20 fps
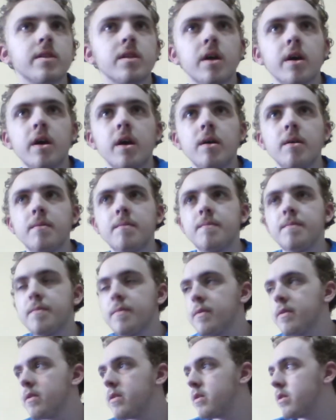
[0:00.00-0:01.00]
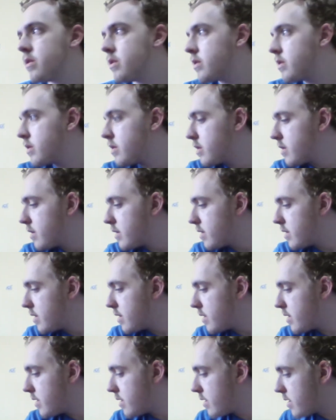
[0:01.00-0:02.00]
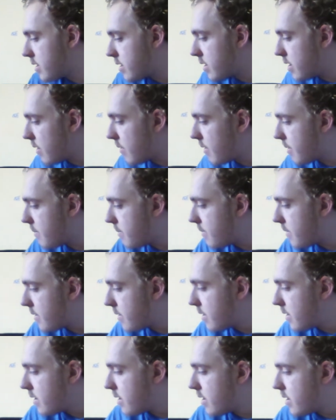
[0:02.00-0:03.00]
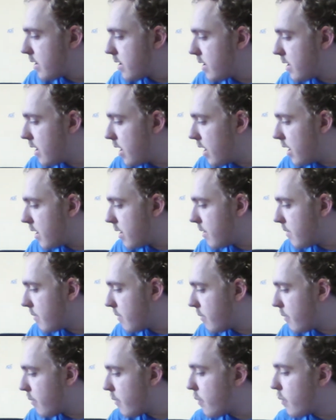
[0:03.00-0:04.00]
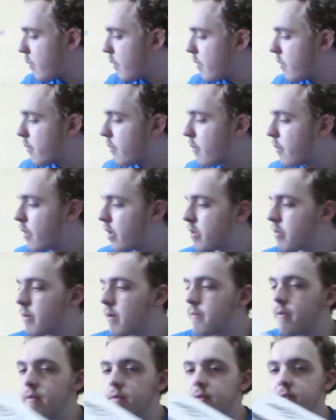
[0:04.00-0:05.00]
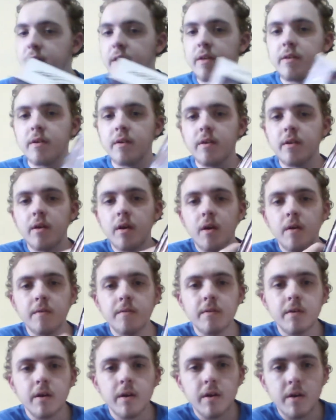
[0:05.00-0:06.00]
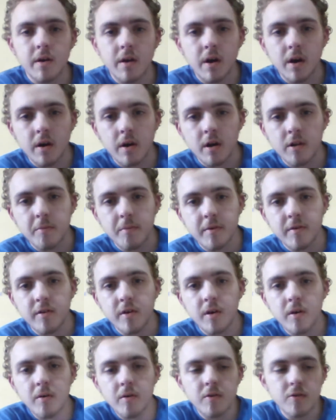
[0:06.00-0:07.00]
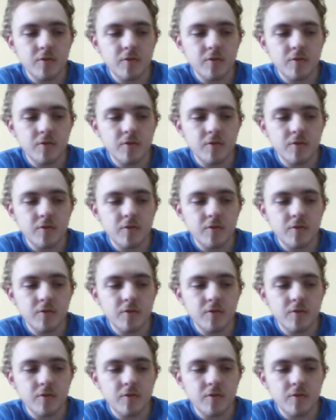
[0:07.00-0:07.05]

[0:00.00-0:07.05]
Um, so um, yeah, what's my favorite season of the Cosby Show?